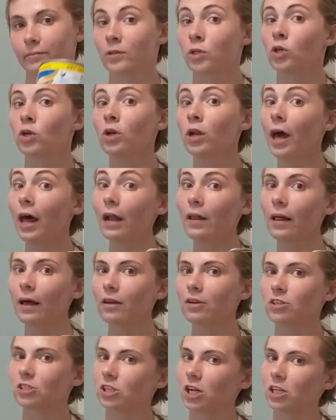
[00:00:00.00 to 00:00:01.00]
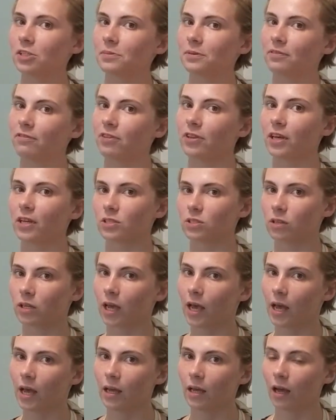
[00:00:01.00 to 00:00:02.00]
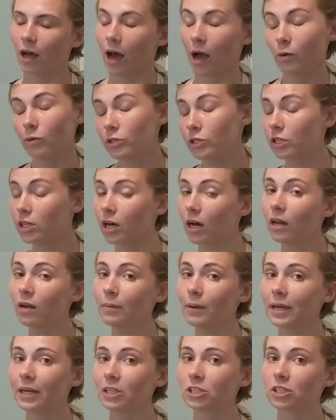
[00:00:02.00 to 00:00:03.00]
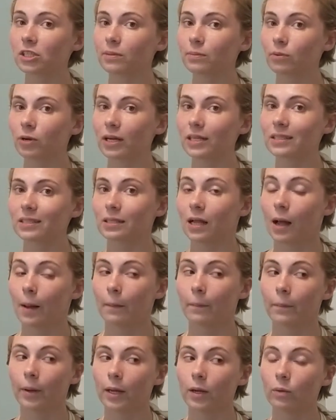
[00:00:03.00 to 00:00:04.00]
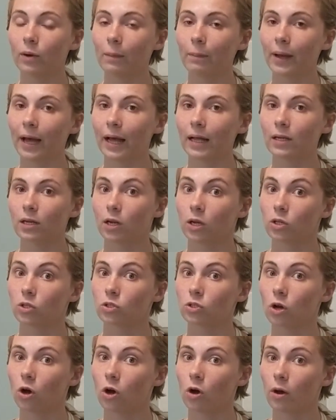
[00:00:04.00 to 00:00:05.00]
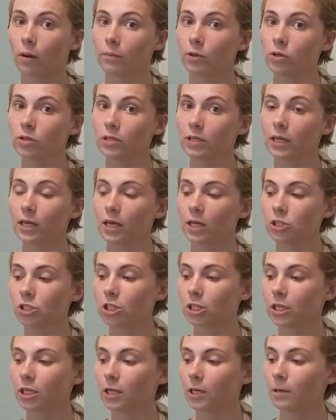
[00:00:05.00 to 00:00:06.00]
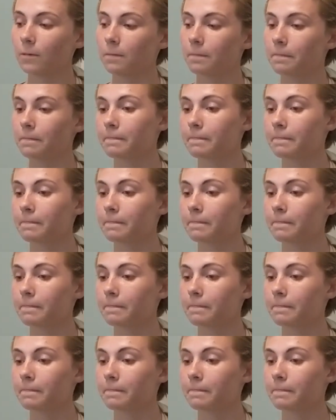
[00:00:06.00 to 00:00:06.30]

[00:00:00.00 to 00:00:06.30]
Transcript: You're not allowed to judge me for this, okay? I was gonna make a chicken breast, but it went bad. So I'm using canned chicken.